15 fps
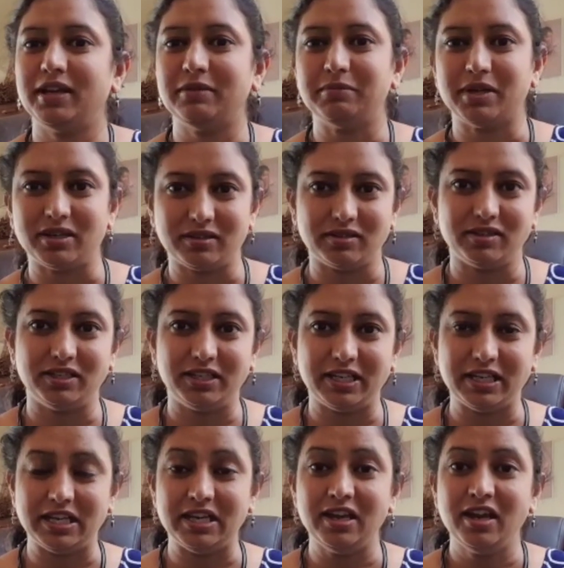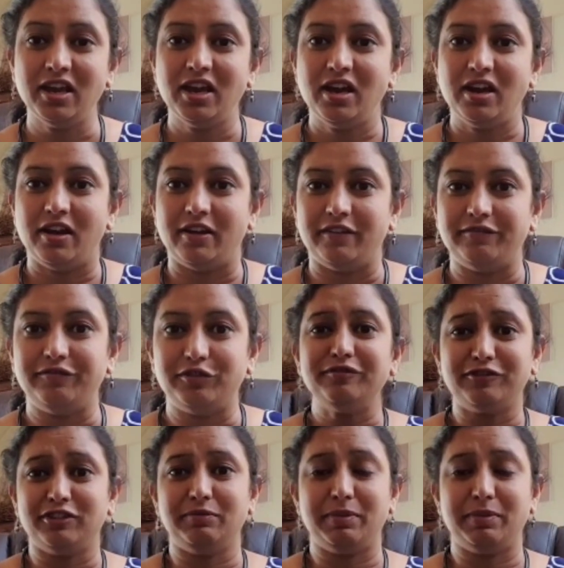and maternity photo.